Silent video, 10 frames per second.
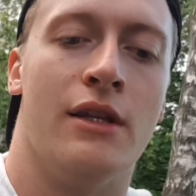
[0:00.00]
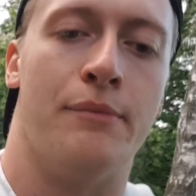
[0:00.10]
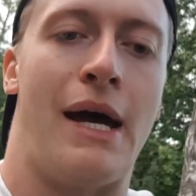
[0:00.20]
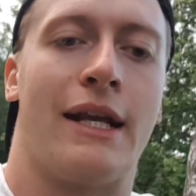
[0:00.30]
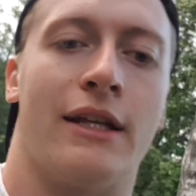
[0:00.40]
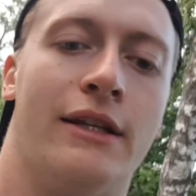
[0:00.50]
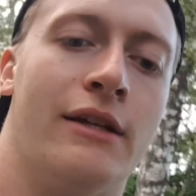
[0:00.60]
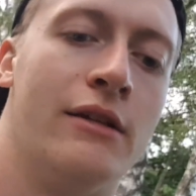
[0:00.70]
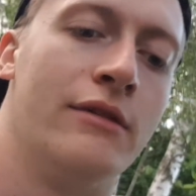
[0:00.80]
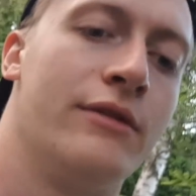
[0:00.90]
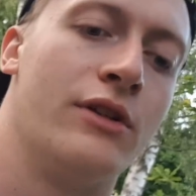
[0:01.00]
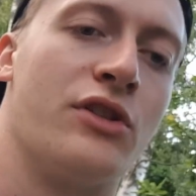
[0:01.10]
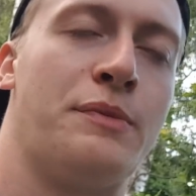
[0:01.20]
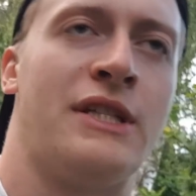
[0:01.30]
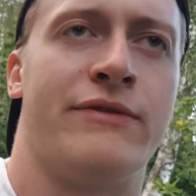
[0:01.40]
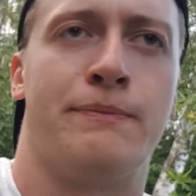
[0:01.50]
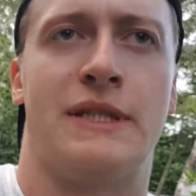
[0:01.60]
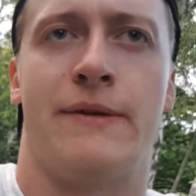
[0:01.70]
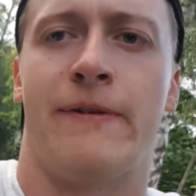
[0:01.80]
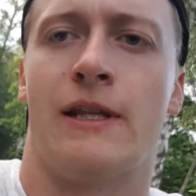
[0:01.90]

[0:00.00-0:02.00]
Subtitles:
back and specifically